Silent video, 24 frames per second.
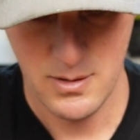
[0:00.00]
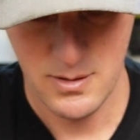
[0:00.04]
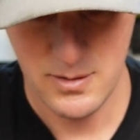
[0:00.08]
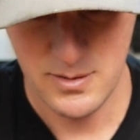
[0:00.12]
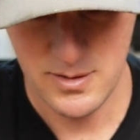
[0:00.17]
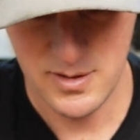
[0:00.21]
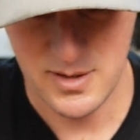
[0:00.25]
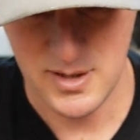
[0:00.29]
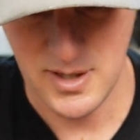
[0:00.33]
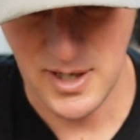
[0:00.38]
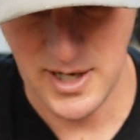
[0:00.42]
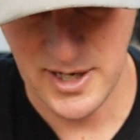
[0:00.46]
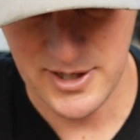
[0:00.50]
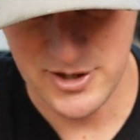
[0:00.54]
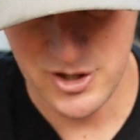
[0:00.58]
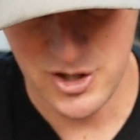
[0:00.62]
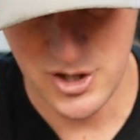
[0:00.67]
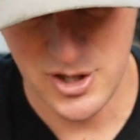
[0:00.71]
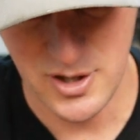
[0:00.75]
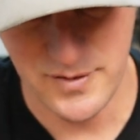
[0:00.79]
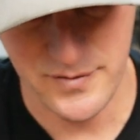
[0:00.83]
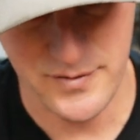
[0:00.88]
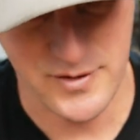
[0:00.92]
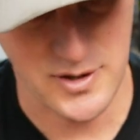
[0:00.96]
It's not
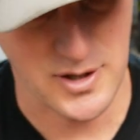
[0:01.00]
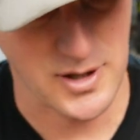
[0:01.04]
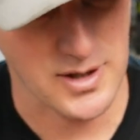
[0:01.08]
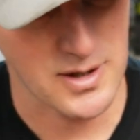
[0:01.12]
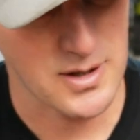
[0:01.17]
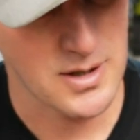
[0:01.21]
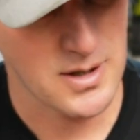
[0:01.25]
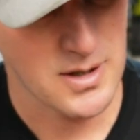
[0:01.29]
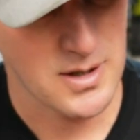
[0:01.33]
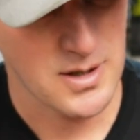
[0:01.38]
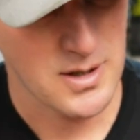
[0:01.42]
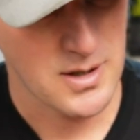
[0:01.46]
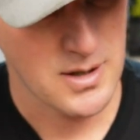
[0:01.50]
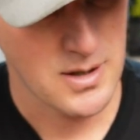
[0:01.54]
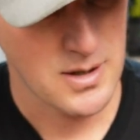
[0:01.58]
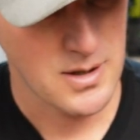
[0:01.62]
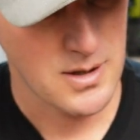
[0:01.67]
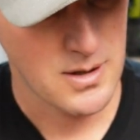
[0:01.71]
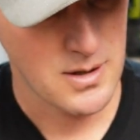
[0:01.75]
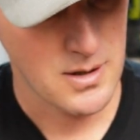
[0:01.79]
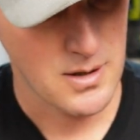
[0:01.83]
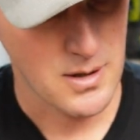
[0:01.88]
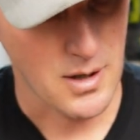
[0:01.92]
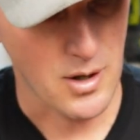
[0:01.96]
shifting.
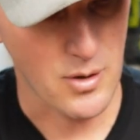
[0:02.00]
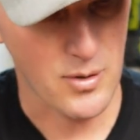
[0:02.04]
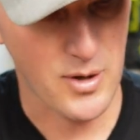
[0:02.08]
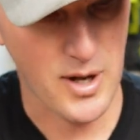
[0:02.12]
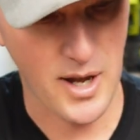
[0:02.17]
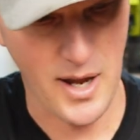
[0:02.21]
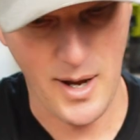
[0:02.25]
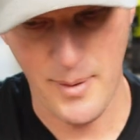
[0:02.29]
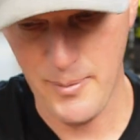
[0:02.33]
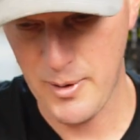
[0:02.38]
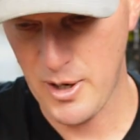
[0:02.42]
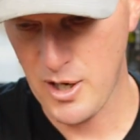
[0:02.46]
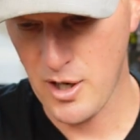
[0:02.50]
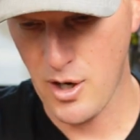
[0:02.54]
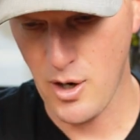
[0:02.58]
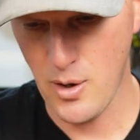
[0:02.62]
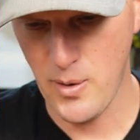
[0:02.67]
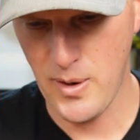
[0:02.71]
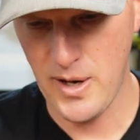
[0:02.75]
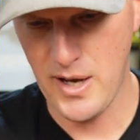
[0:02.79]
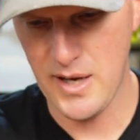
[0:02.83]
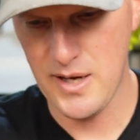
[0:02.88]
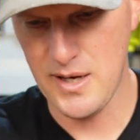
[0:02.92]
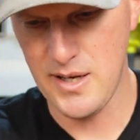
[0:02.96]
Okay, I'm gonna
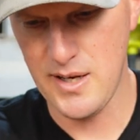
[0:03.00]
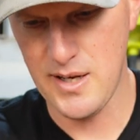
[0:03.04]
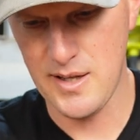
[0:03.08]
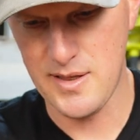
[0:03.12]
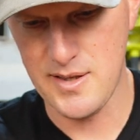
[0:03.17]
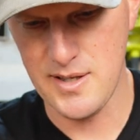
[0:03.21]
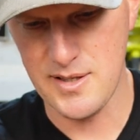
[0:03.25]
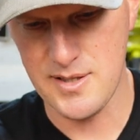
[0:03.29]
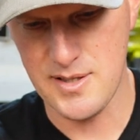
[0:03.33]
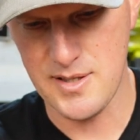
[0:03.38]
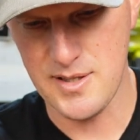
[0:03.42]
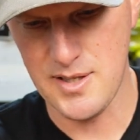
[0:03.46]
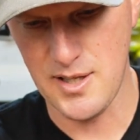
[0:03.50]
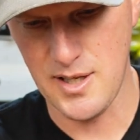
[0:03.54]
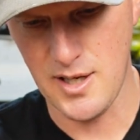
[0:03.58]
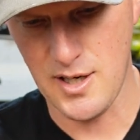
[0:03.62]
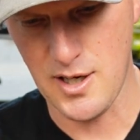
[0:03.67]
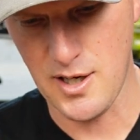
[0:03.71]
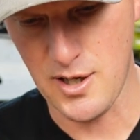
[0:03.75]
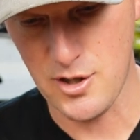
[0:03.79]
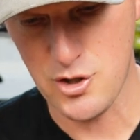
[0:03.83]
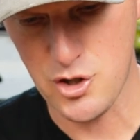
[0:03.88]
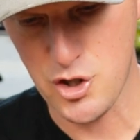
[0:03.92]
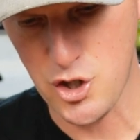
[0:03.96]
go ahead and get this
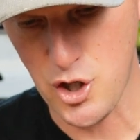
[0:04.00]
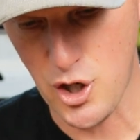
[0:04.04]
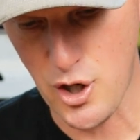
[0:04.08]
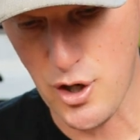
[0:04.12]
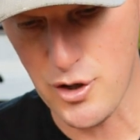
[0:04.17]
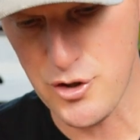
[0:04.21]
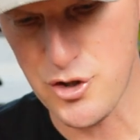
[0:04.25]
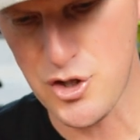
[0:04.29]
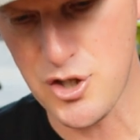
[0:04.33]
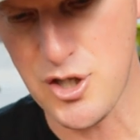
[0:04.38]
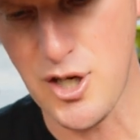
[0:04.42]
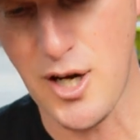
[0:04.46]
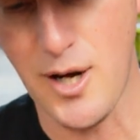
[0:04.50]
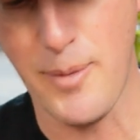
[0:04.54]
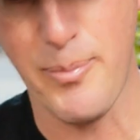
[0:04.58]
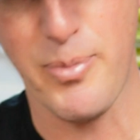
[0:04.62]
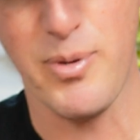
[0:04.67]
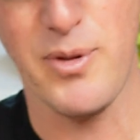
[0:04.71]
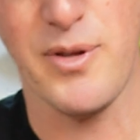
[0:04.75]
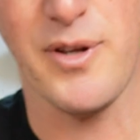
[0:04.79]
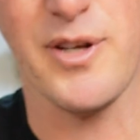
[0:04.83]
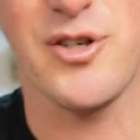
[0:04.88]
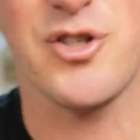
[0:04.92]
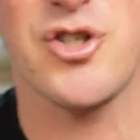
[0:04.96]
thing charged up.
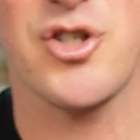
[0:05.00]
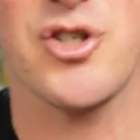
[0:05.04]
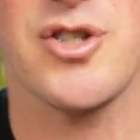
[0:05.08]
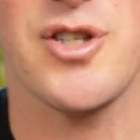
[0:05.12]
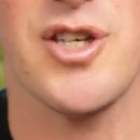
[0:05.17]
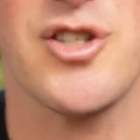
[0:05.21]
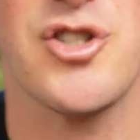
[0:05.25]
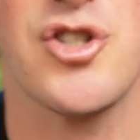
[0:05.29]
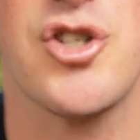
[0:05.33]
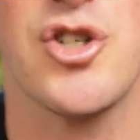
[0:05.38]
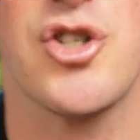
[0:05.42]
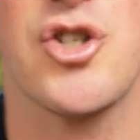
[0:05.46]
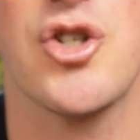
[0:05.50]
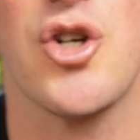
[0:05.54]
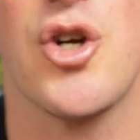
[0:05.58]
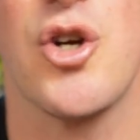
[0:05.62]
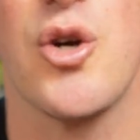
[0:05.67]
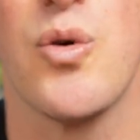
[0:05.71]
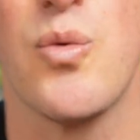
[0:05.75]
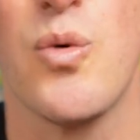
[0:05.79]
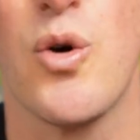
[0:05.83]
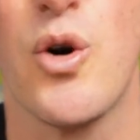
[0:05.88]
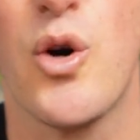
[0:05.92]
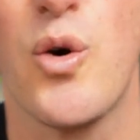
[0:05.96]
Let's, let's just show
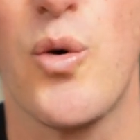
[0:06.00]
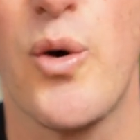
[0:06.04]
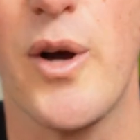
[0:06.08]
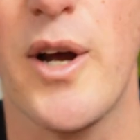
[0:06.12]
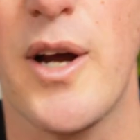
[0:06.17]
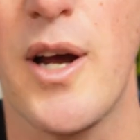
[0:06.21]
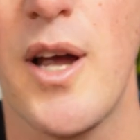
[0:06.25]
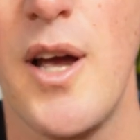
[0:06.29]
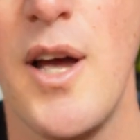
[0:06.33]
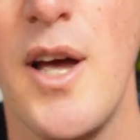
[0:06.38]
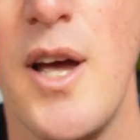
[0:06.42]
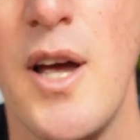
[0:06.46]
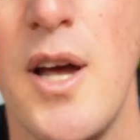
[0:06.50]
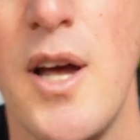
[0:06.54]
you real quick